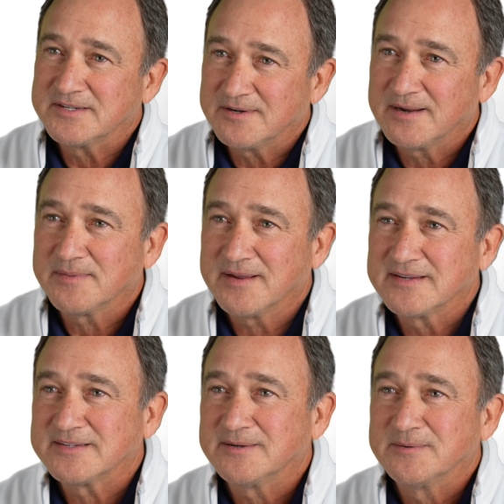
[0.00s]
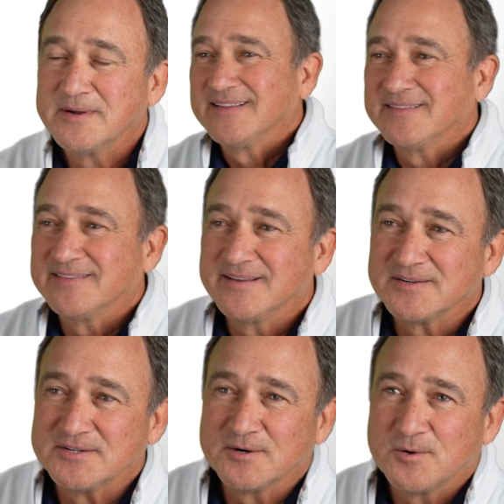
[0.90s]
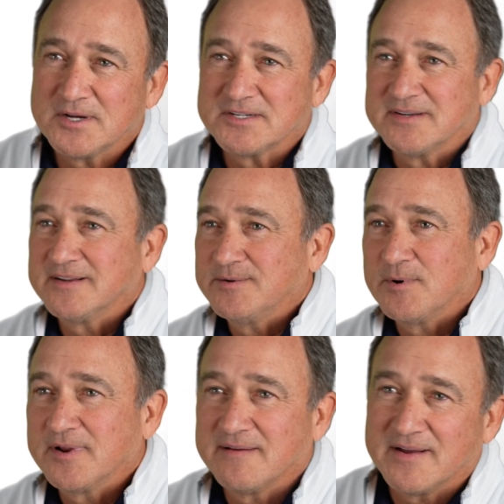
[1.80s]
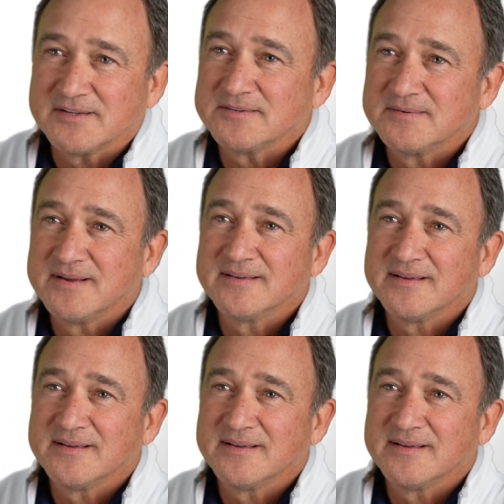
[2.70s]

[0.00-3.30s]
year, I think. So there's no question that you won't have answered.